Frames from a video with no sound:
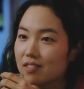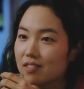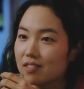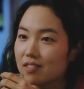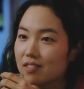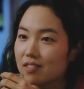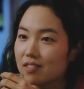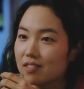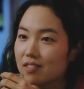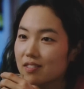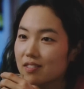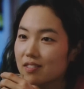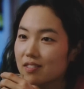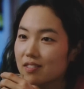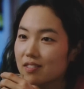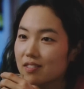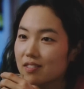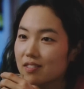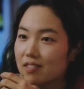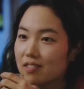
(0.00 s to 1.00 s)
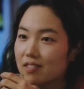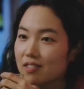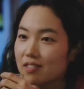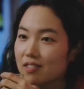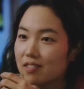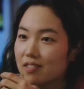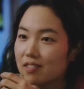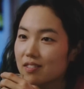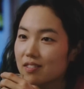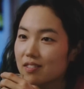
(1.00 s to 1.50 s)

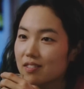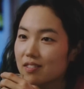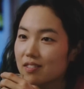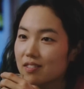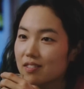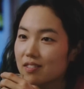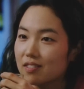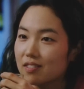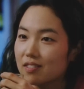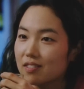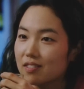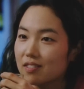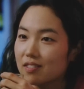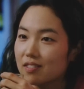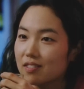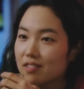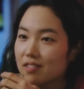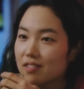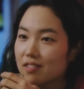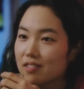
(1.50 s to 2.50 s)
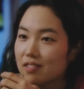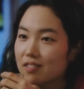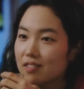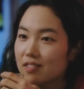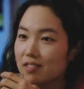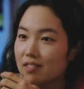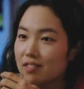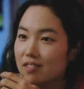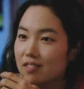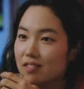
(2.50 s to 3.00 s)

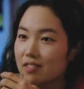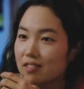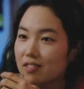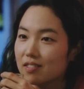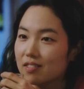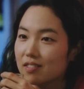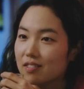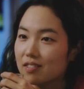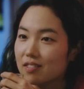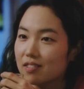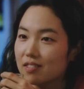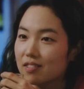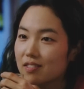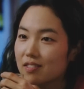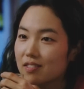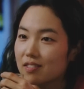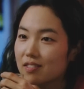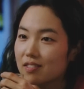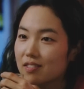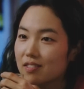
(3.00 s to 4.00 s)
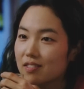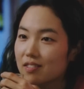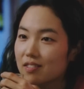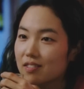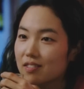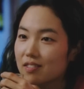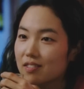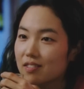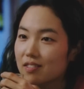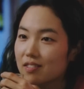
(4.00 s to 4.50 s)

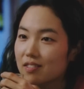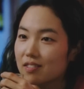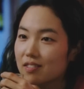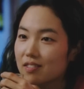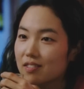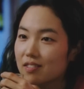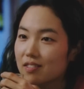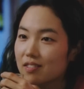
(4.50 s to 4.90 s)
The face doesn't move, so there is nothing to read.